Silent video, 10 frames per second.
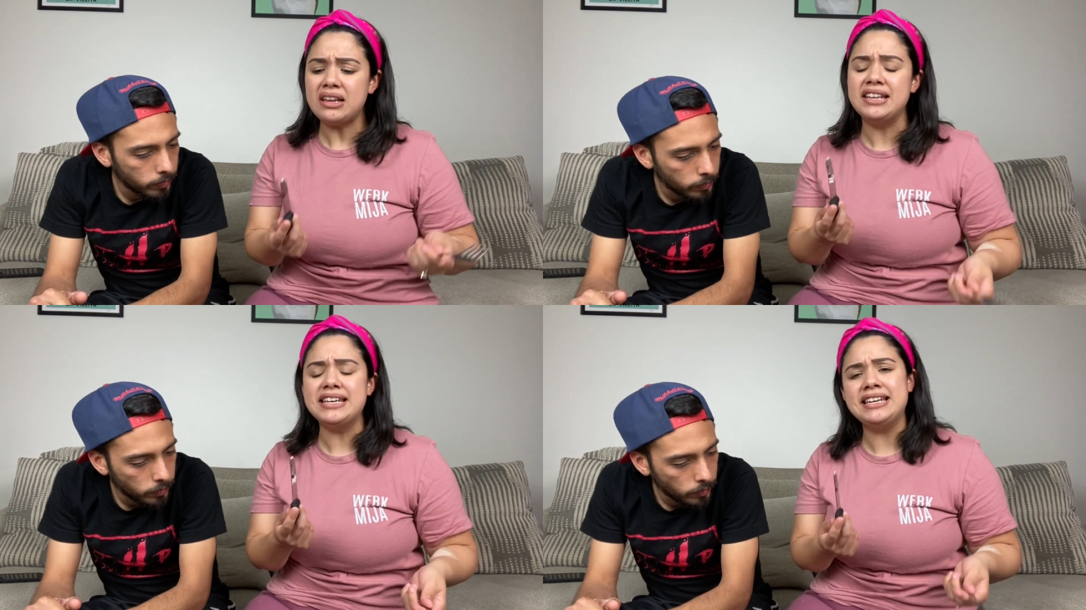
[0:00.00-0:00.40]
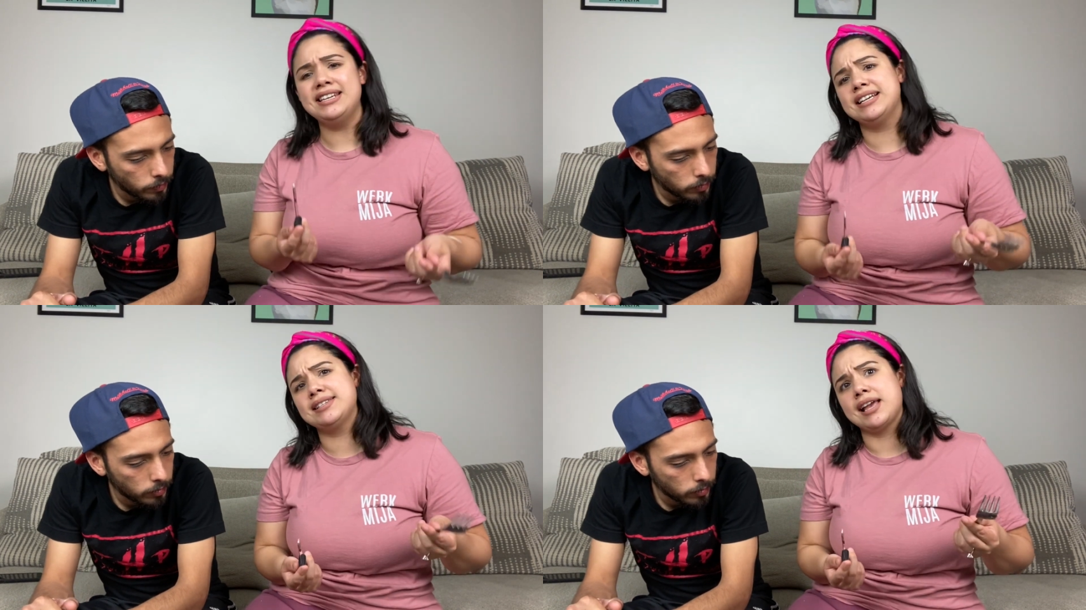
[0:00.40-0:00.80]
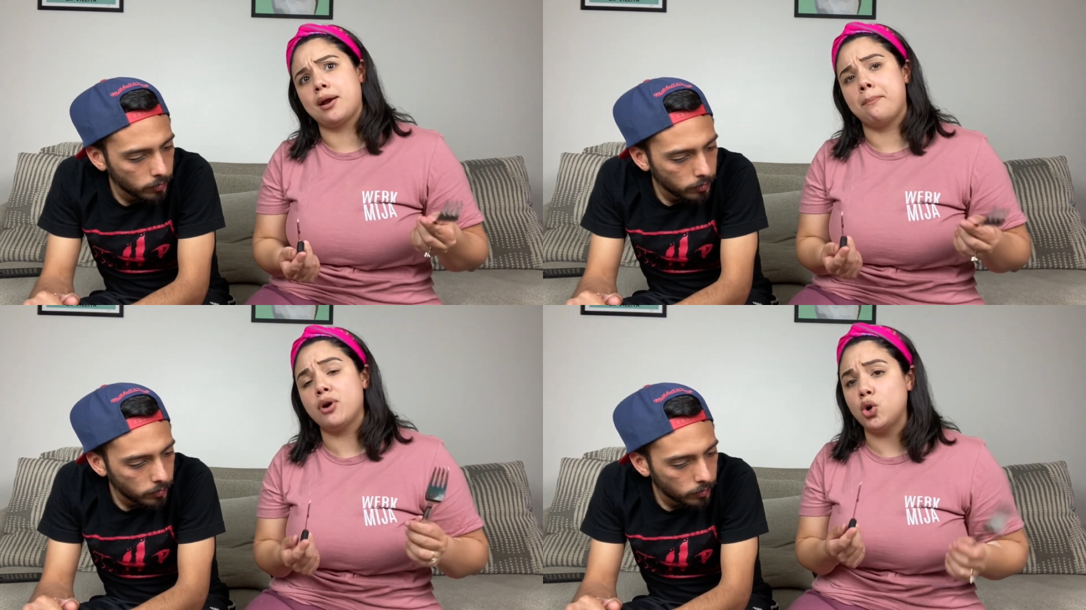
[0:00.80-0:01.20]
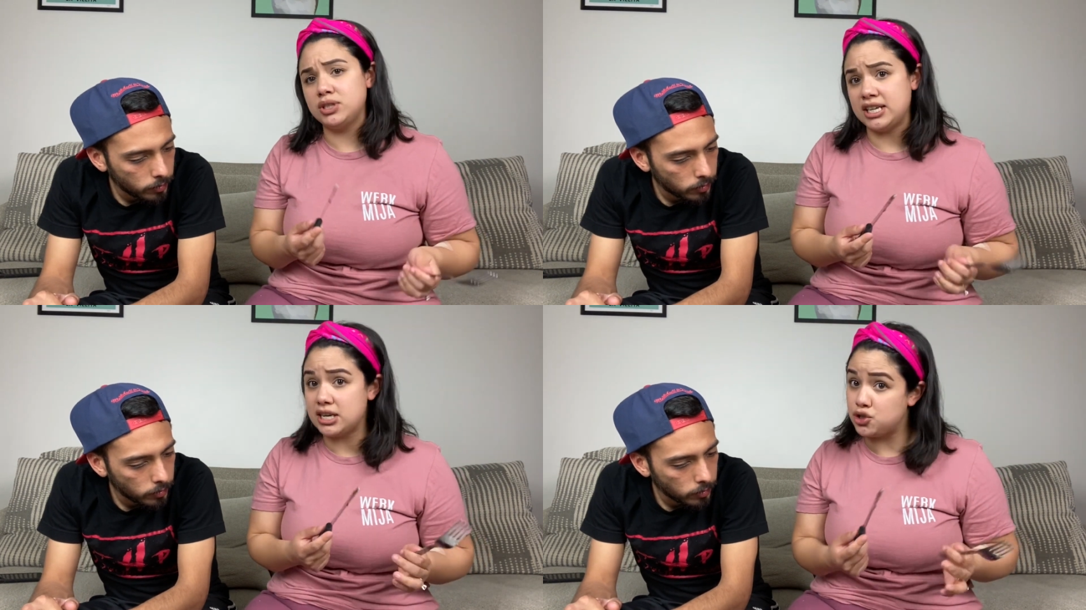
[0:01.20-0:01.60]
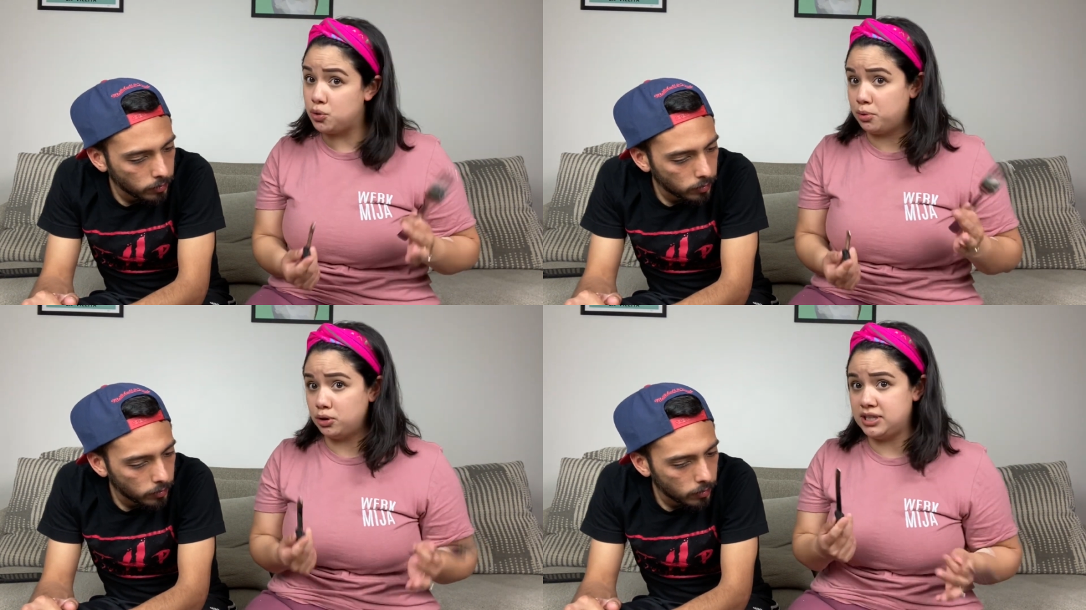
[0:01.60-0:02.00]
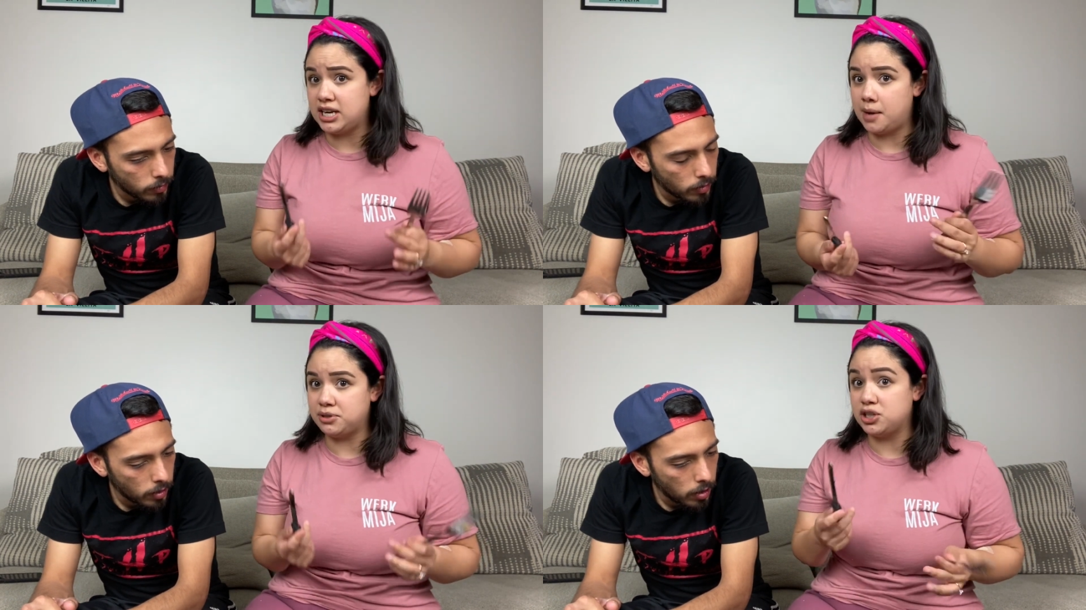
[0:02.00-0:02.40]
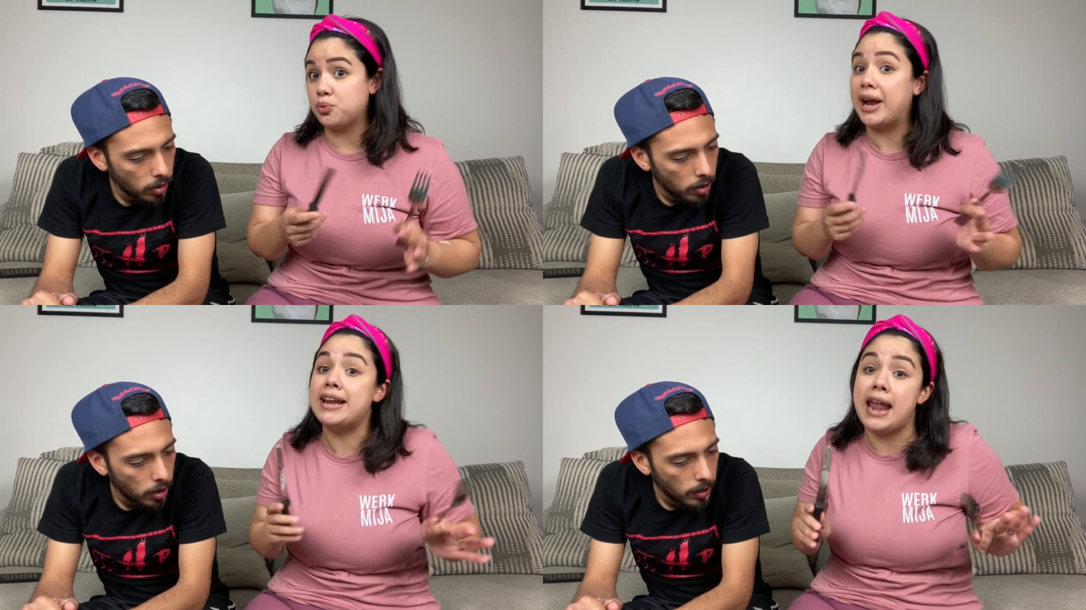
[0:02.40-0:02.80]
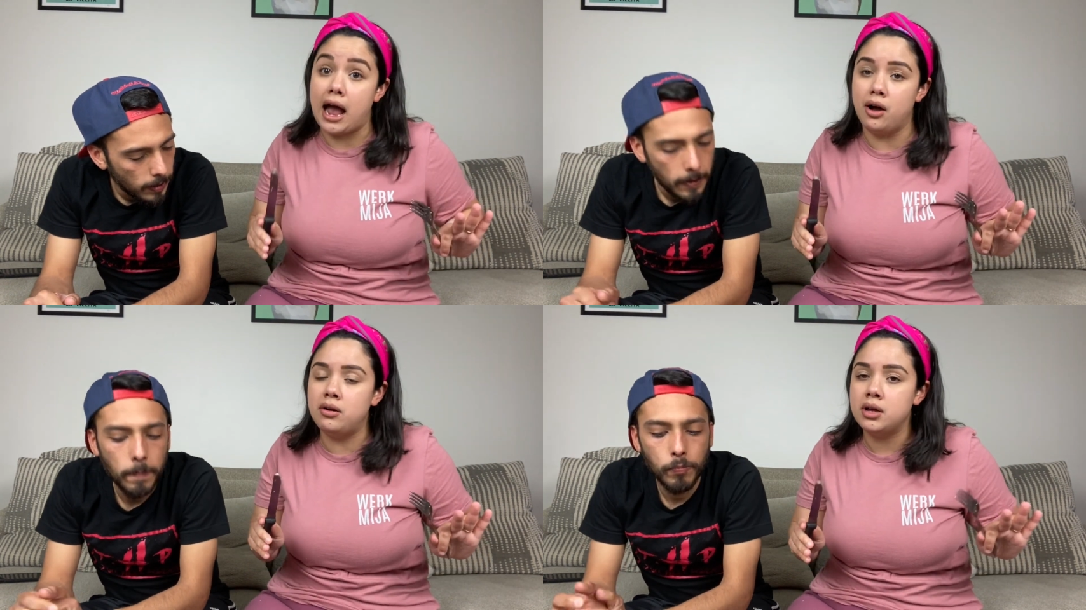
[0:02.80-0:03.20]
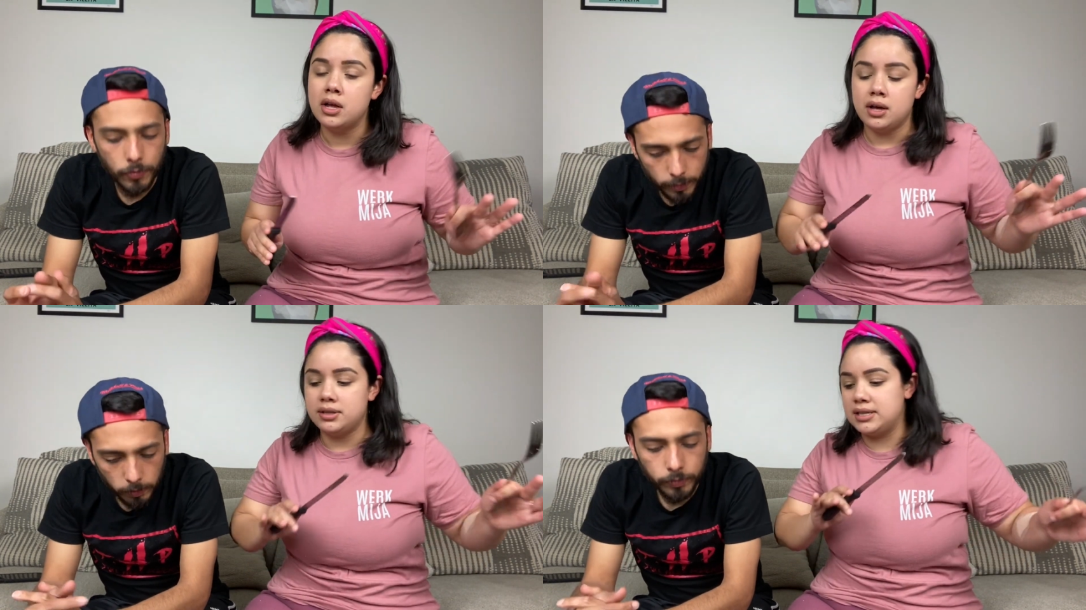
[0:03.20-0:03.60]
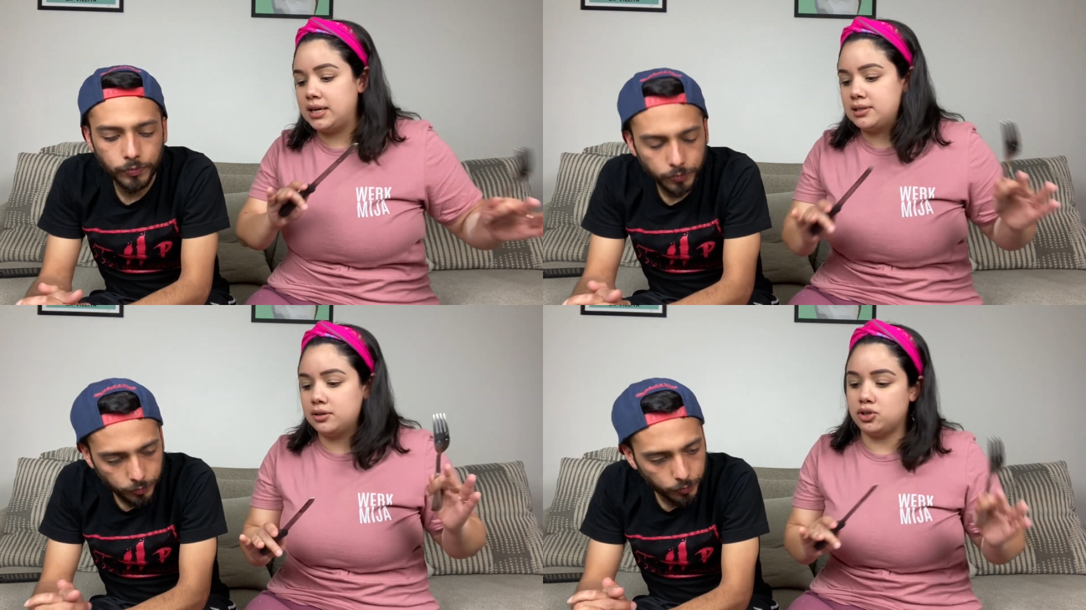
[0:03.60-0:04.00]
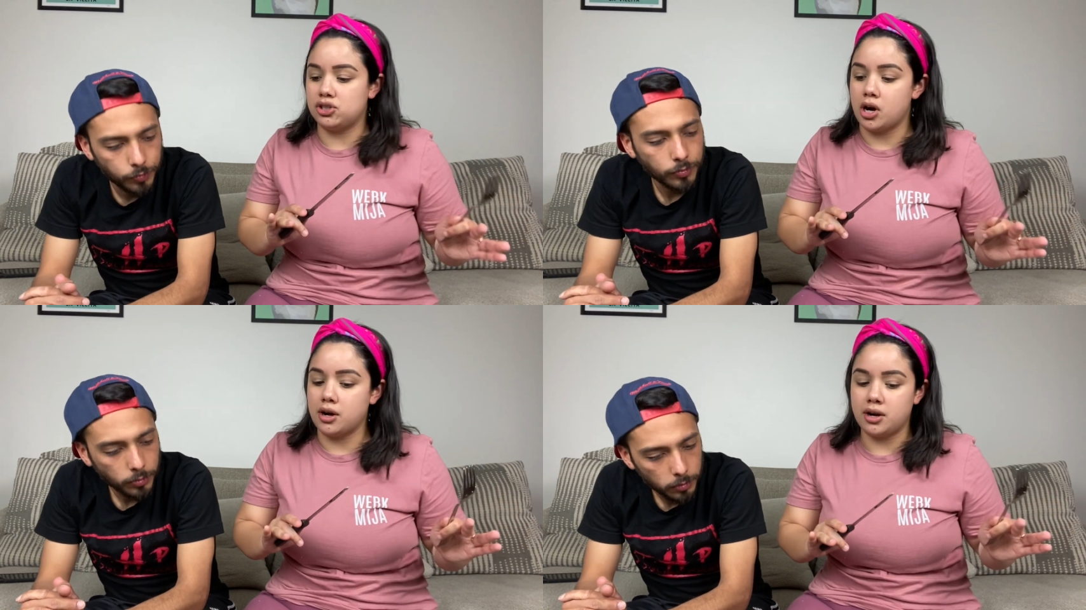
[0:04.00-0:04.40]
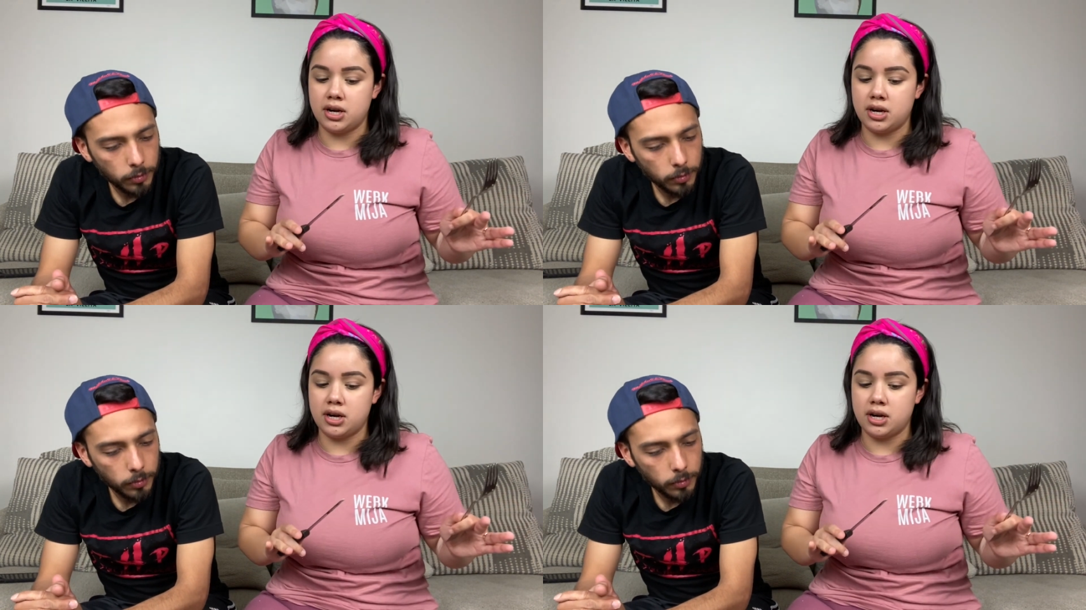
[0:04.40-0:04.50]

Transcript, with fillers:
Speaker 1: I think he does like two protein options right now. It's a nice little starter